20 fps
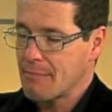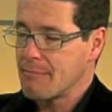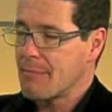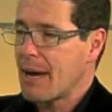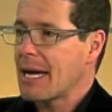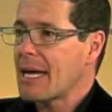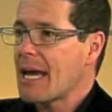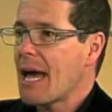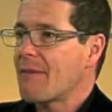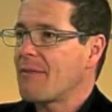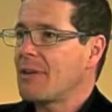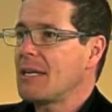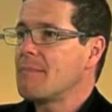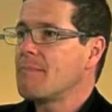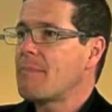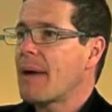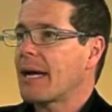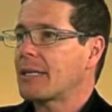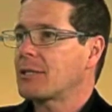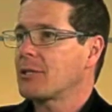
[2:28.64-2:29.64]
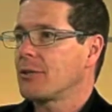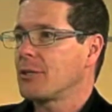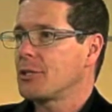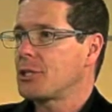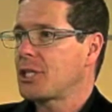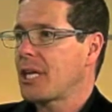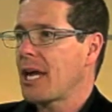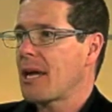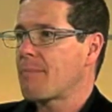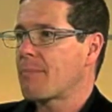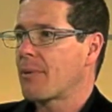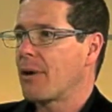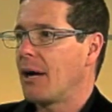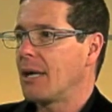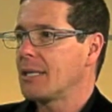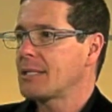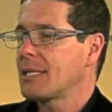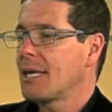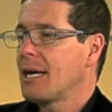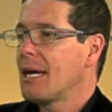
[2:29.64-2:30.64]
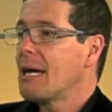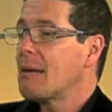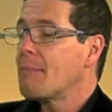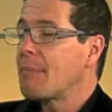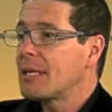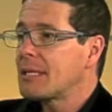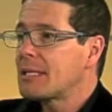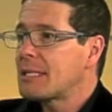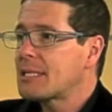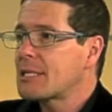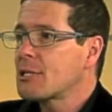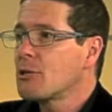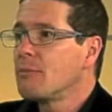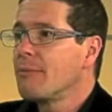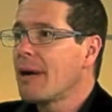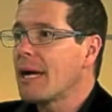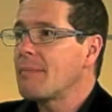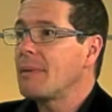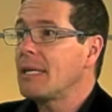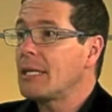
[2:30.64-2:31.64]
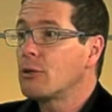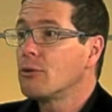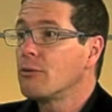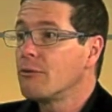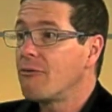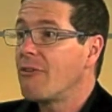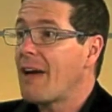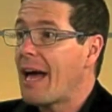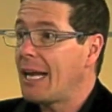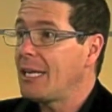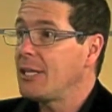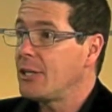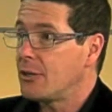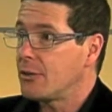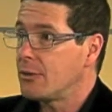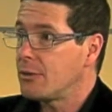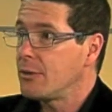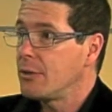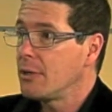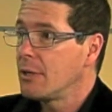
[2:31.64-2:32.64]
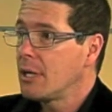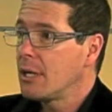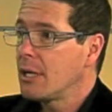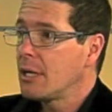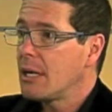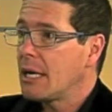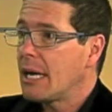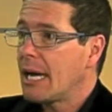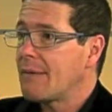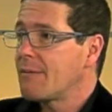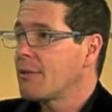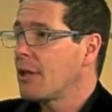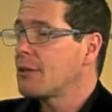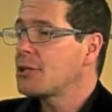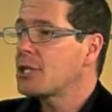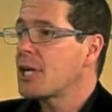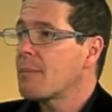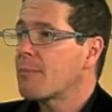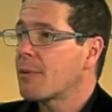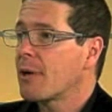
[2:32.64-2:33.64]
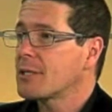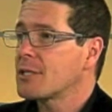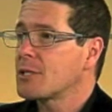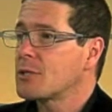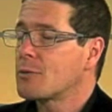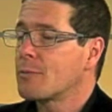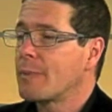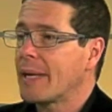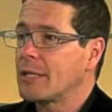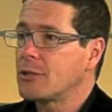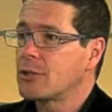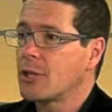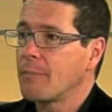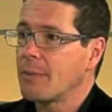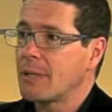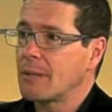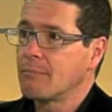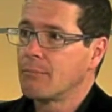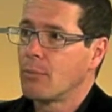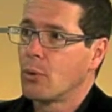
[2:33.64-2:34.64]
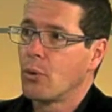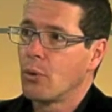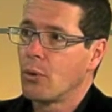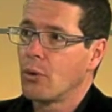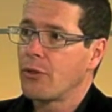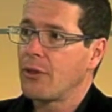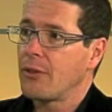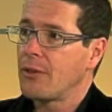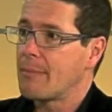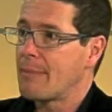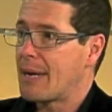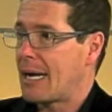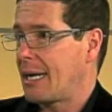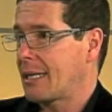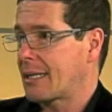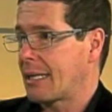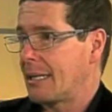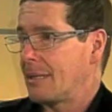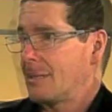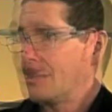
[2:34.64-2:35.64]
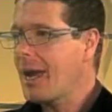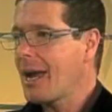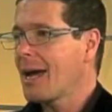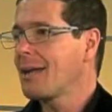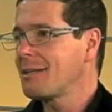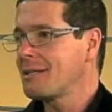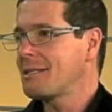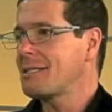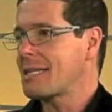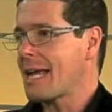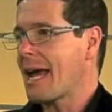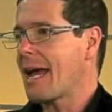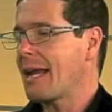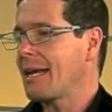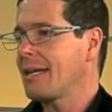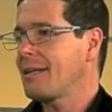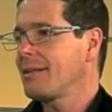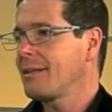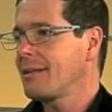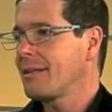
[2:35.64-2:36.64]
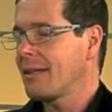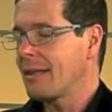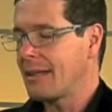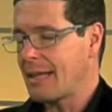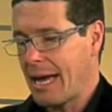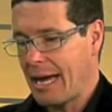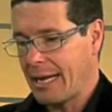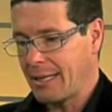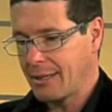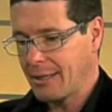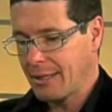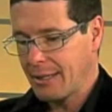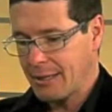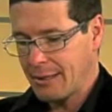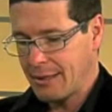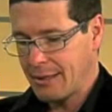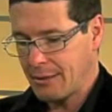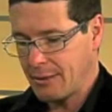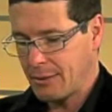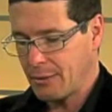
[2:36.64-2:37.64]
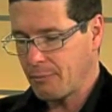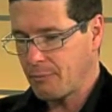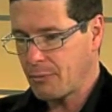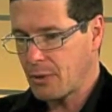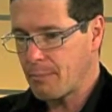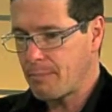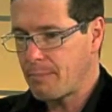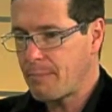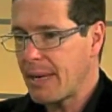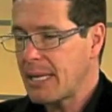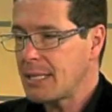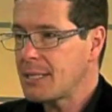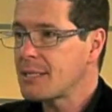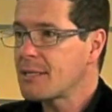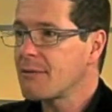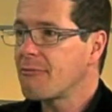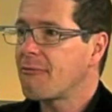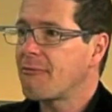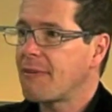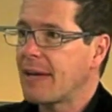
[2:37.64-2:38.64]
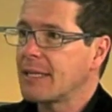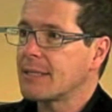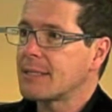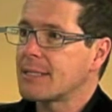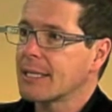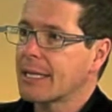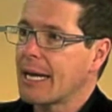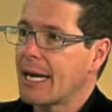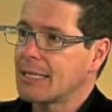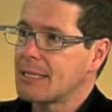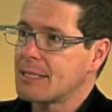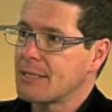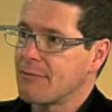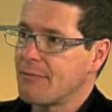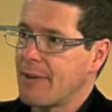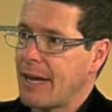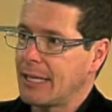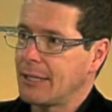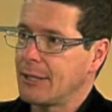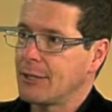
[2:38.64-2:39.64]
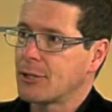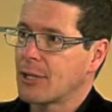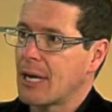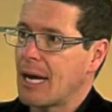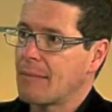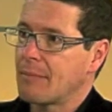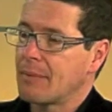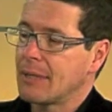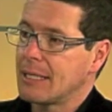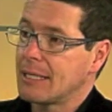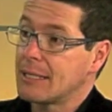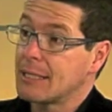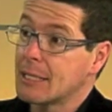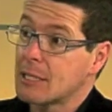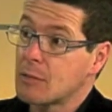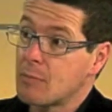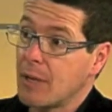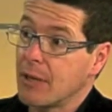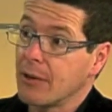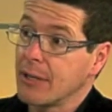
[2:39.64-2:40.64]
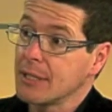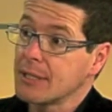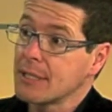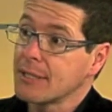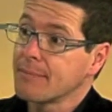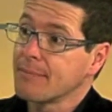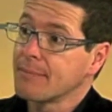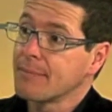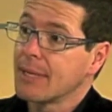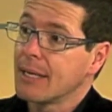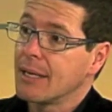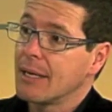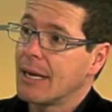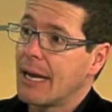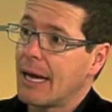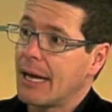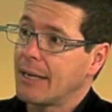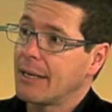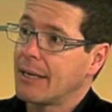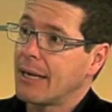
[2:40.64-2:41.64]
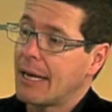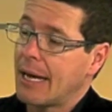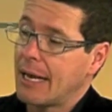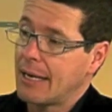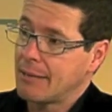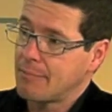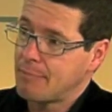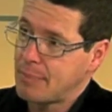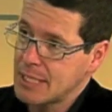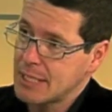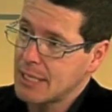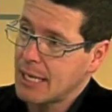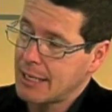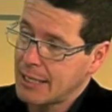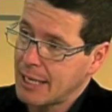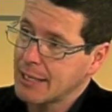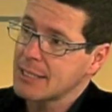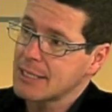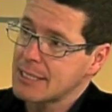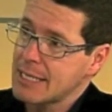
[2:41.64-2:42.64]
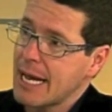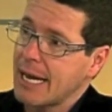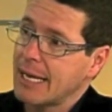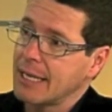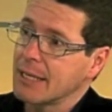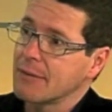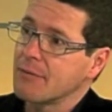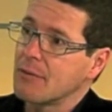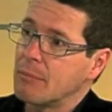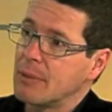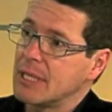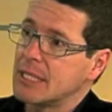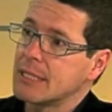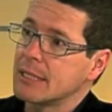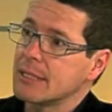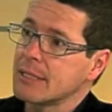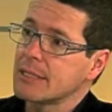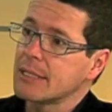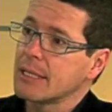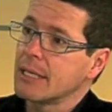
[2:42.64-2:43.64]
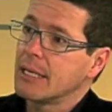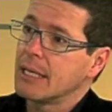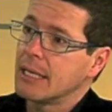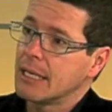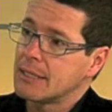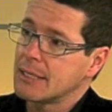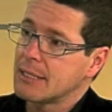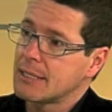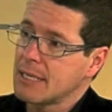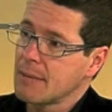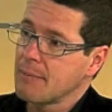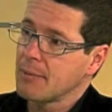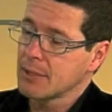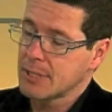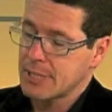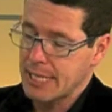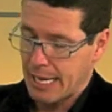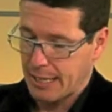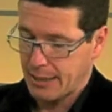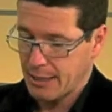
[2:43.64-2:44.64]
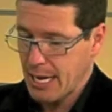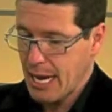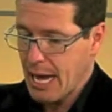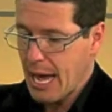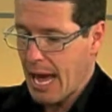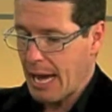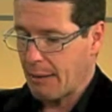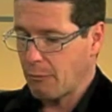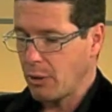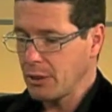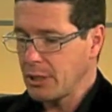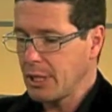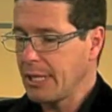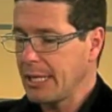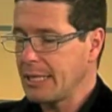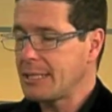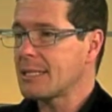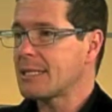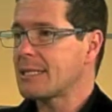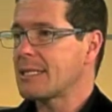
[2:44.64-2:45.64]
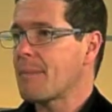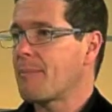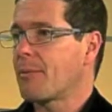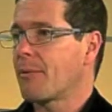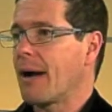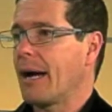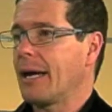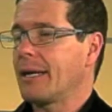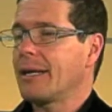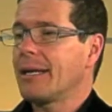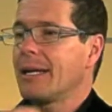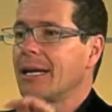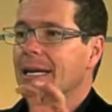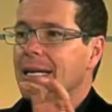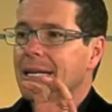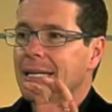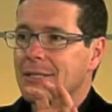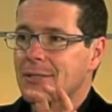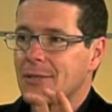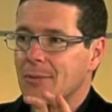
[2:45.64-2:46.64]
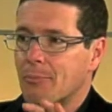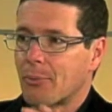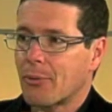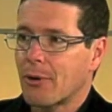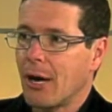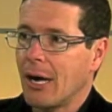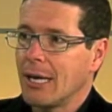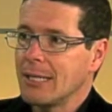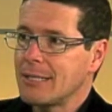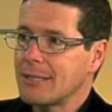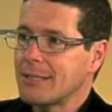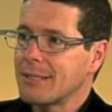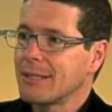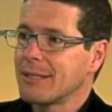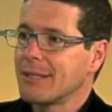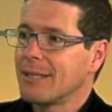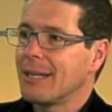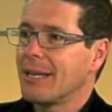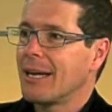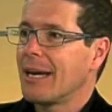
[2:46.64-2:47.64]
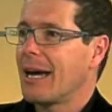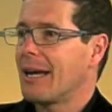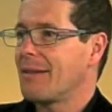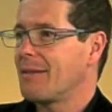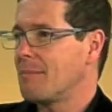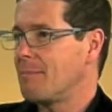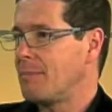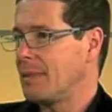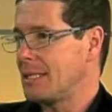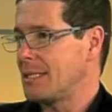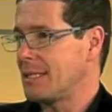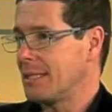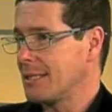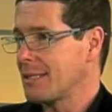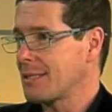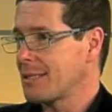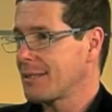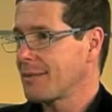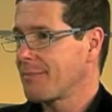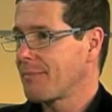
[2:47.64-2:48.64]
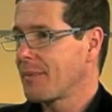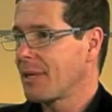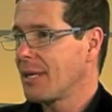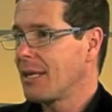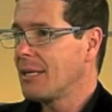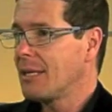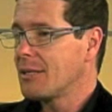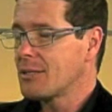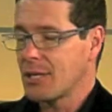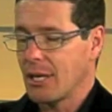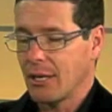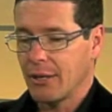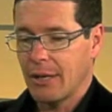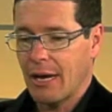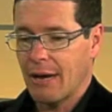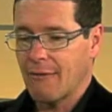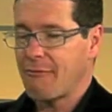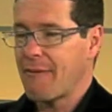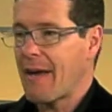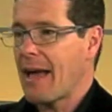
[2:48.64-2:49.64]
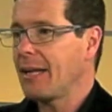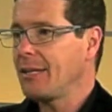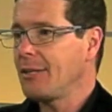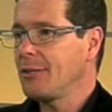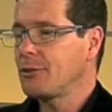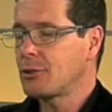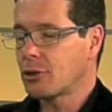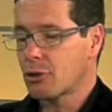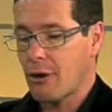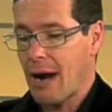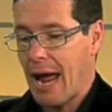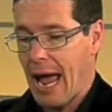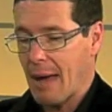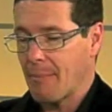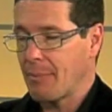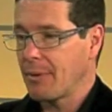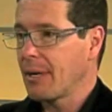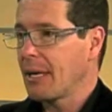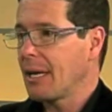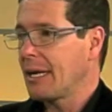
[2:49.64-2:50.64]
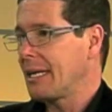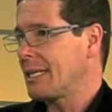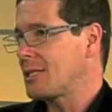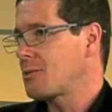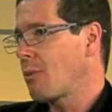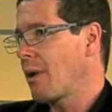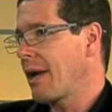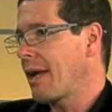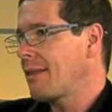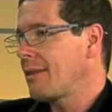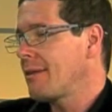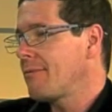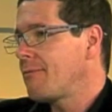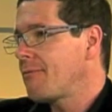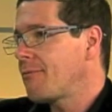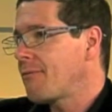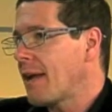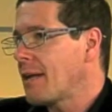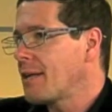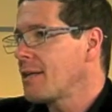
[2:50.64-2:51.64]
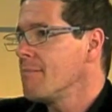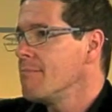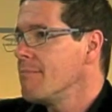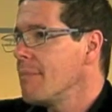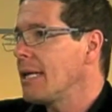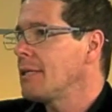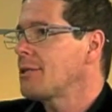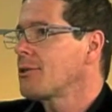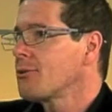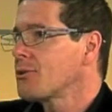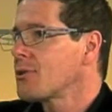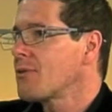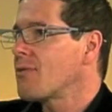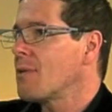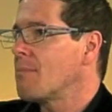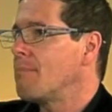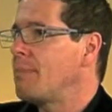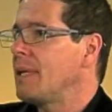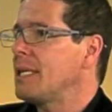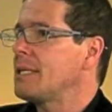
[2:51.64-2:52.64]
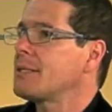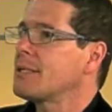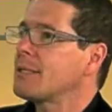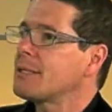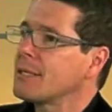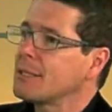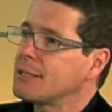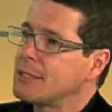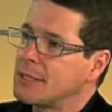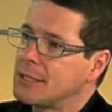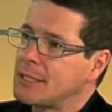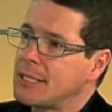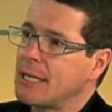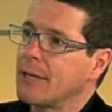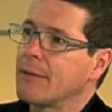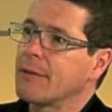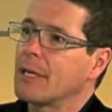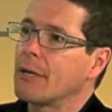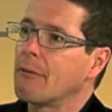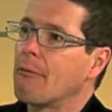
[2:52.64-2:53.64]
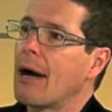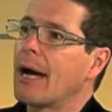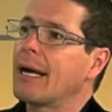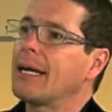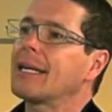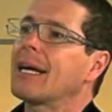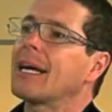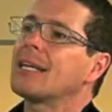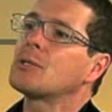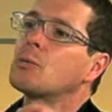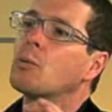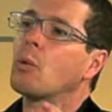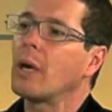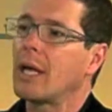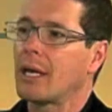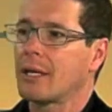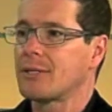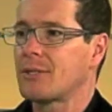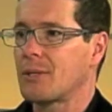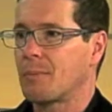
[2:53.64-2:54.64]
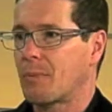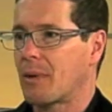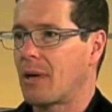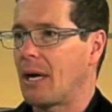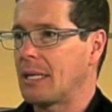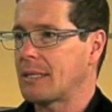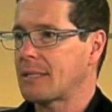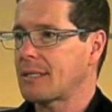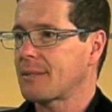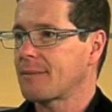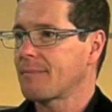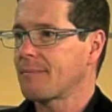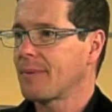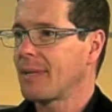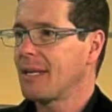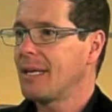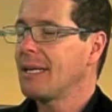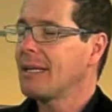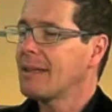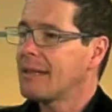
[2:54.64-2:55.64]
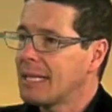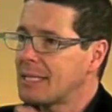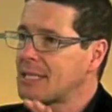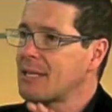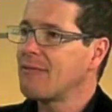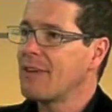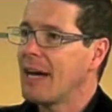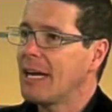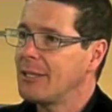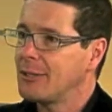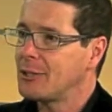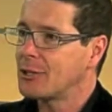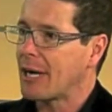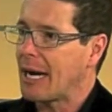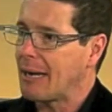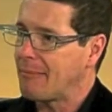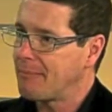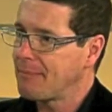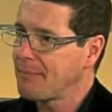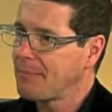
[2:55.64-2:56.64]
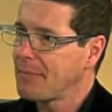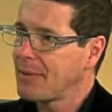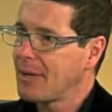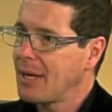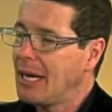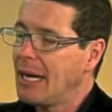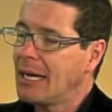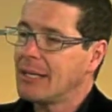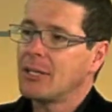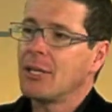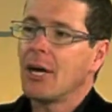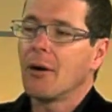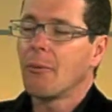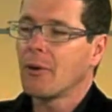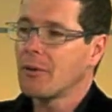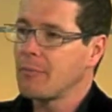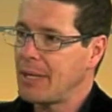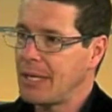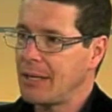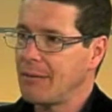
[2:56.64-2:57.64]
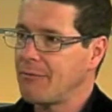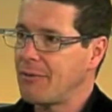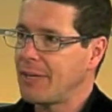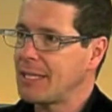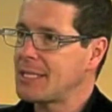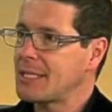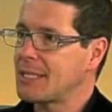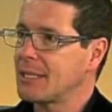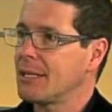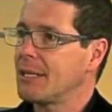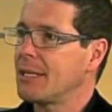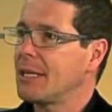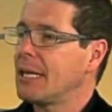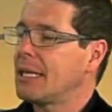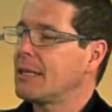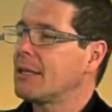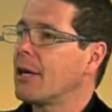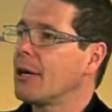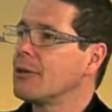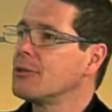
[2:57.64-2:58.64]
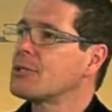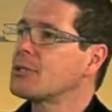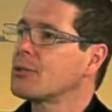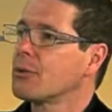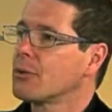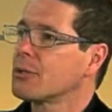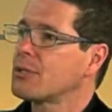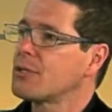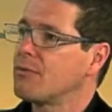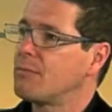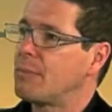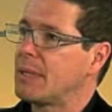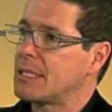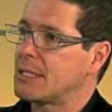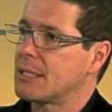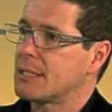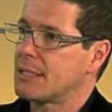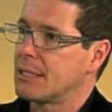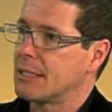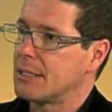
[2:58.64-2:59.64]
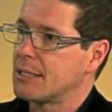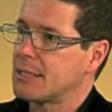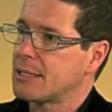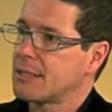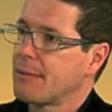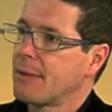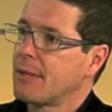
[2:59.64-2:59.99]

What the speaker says: may have an impact on the share price, but it still may be good value, even though the share price has been dropping more than the market. I understand that the best defence against a value trap is experience and an understanding of the business. It's as simple as that. And what you need to separate is the price and the business. So a value trap is where the fundamentals of the business are deteriorating as well as the price. That's a value trap. You don't want to be invested in those sorts of businesses.